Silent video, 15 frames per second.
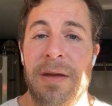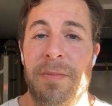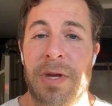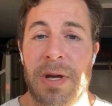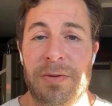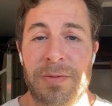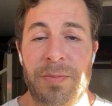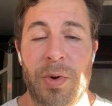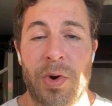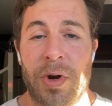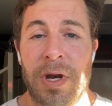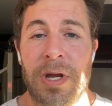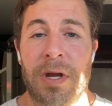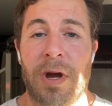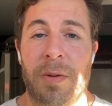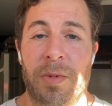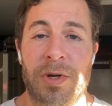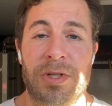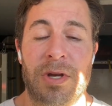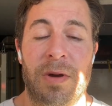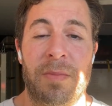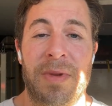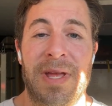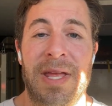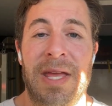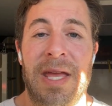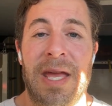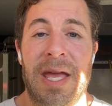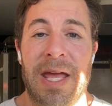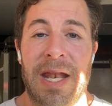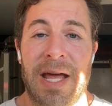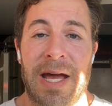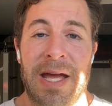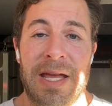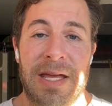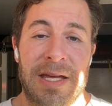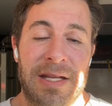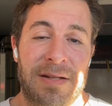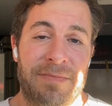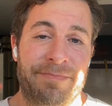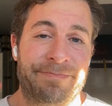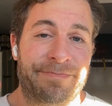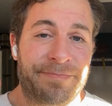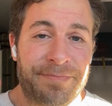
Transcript: becomes boring, cumbersome, and I get